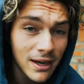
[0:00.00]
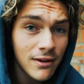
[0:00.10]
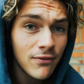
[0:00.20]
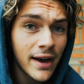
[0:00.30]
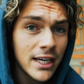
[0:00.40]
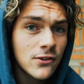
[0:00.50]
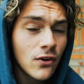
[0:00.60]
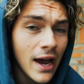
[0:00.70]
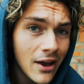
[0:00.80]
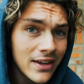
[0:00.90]
my advice
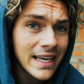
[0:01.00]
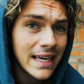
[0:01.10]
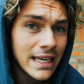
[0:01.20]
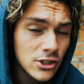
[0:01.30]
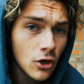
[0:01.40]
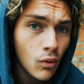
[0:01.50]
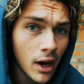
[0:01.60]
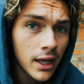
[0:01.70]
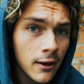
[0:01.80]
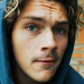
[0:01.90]
for how to get into
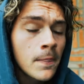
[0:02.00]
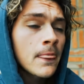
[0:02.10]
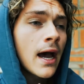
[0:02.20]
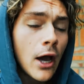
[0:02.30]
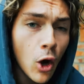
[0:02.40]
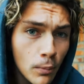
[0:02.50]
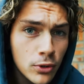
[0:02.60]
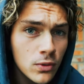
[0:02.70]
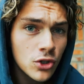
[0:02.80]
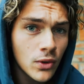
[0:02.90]
running. I hope
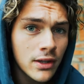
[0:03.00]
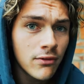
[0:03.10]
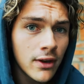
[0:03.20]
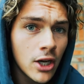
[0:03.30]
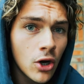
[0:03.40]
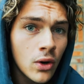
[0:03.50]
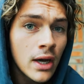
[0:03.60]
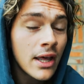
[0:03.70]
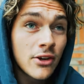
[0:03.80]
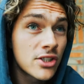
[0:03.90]
you enjoyed the video.
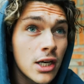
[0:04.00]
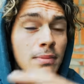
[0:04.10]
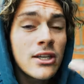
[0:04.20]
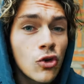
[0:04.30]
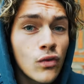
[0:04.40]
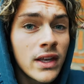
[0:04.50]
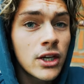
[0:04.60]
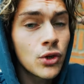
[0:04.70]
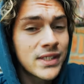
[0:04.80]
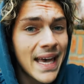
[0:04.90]
There's gonna be new
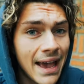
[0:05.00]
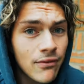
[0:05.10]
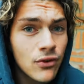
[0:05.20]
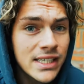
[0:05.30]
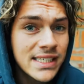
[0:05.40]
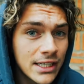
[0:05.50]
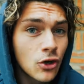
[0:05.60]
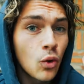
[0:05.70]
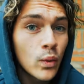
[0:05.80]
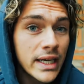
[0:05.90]
videos every
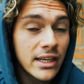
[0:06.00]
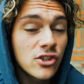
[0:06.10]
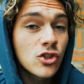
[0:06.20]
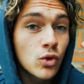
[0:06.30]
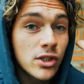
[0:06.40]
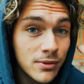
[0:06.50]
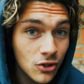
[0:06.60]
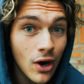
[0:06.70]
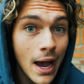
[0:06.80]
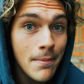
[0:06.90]
single week, so
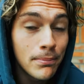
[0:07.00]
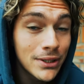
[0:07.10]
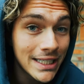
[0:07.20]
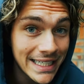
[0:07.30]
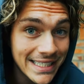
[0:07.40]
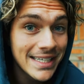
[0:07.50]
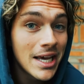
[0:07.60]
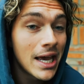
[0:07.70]
subscribe, please,